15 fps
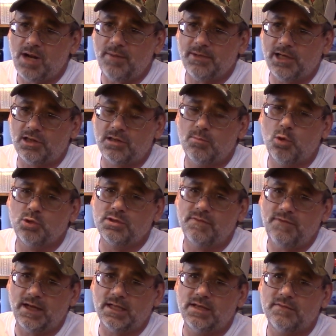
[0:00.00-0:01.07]
probably got the most
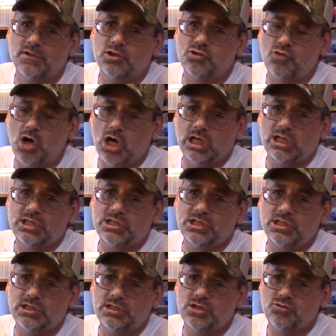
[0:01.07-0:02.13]
effective and strongest,
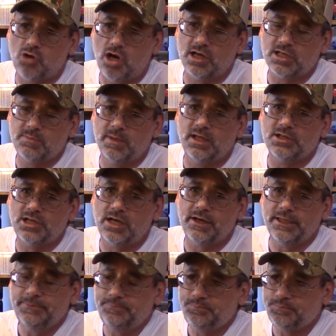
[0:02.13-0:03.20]
and strongest
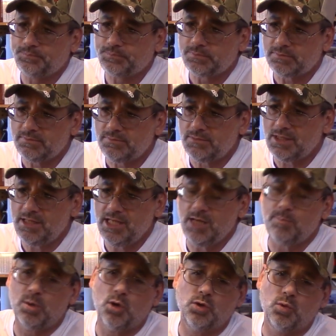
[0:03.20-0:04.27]
military. They
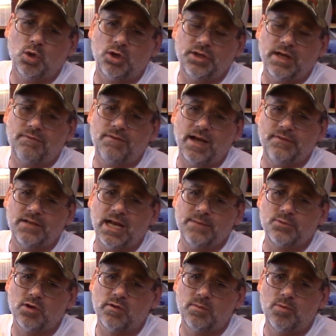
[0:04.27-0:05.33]
could blow the world up five
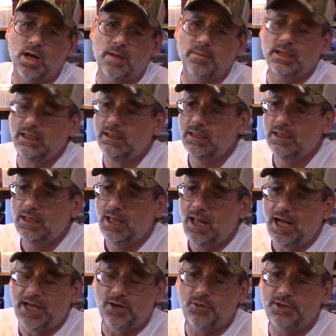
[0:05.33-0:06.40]
times over, probably.
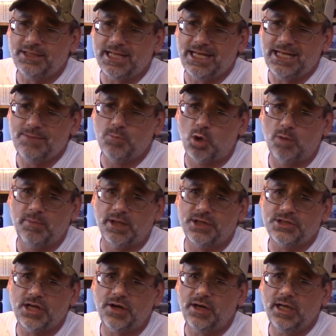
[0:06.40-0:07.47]
I don't think they need more
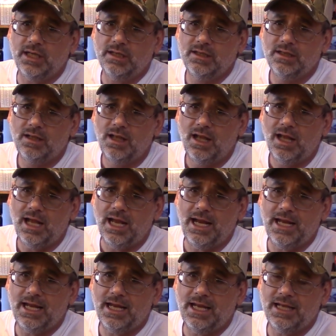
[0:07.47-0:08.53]
military.
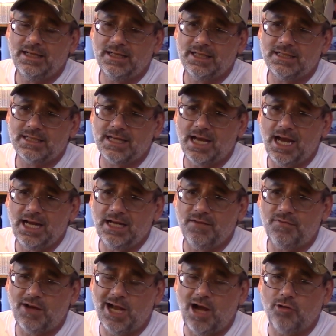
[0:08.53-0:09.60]
And it's kind
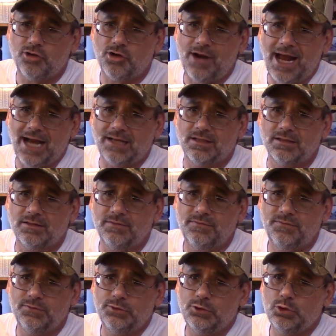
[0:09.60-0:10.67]
of
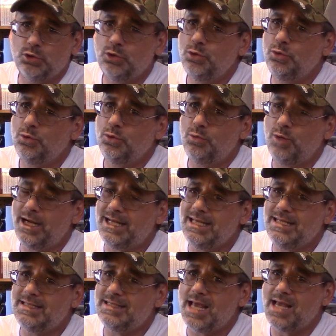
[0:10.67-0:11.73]
counteractive to what
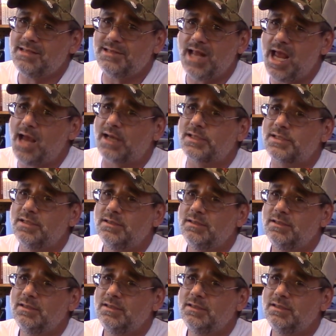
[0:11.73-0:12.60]
he says next.